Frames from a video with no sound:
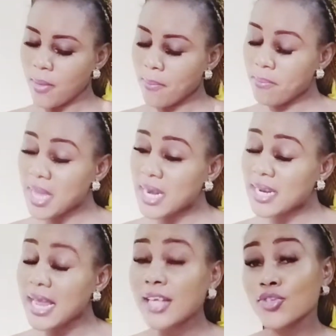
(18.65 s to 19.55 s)
meaning
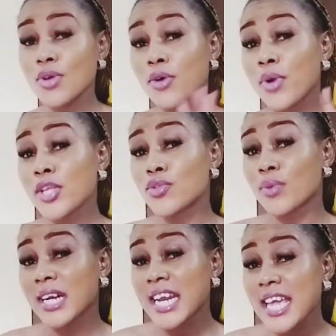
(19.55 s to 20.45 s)
that you are going to
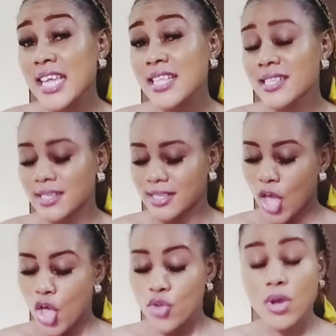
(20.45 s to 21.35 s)
cleanse,
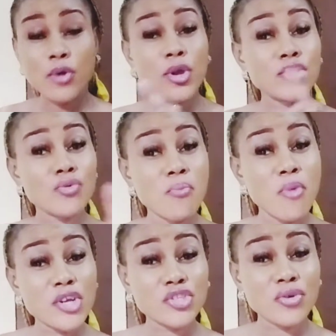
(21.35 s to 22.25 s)
you are going to
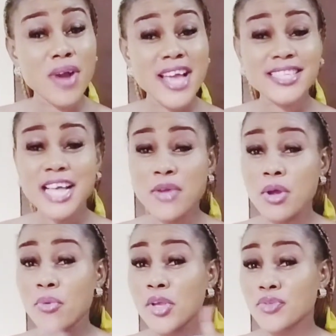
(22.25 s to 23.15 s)
moisturize, and you are
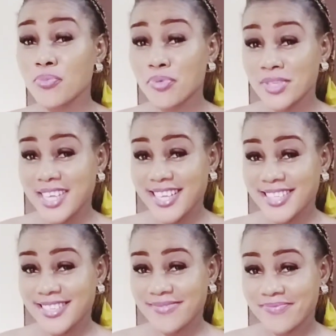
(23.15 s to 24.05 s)
going to protect.